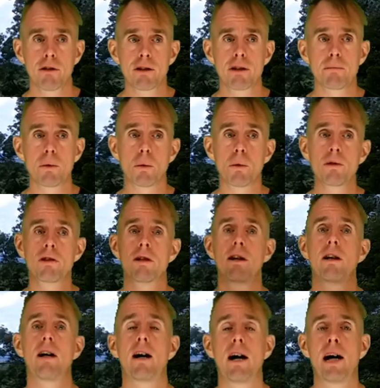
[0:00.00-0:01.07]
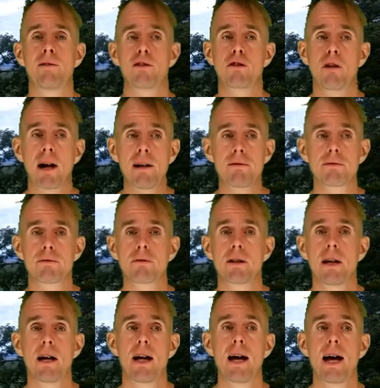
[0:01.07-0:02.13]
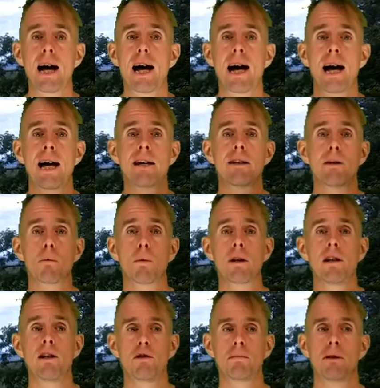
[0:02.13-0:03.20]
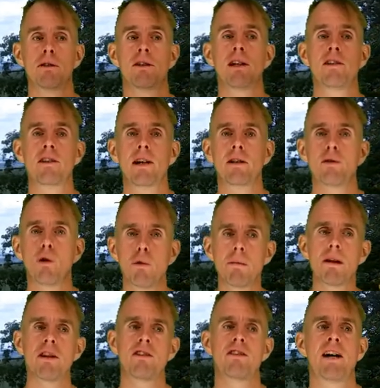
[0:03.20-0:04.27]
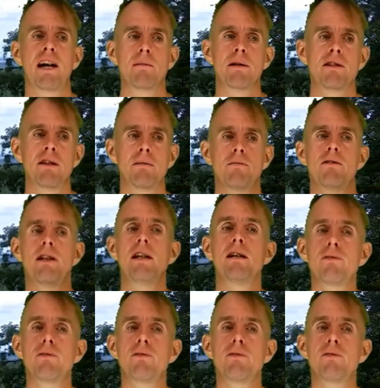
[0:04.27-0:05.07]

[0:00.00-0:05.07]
on the board, I have a graph, and what it is plotting is that normalised diameter, d